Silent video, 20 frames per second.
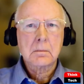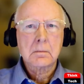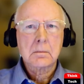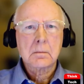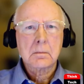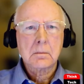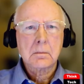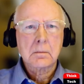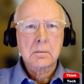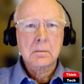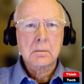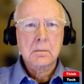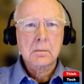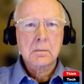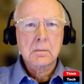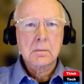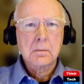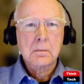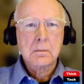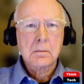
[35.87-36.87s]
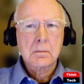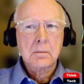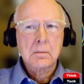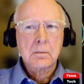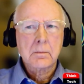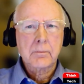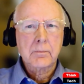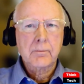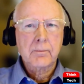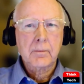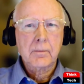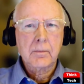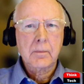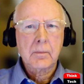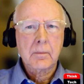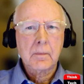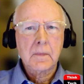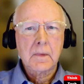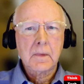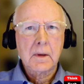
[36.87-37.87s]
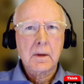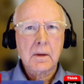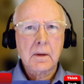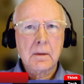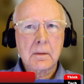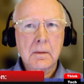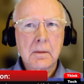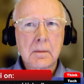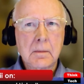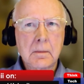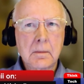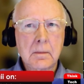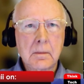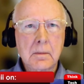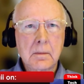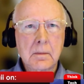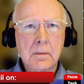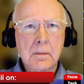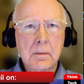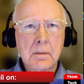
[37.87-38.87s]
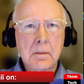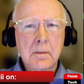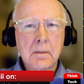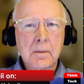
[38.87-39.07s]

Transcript: (not speaking)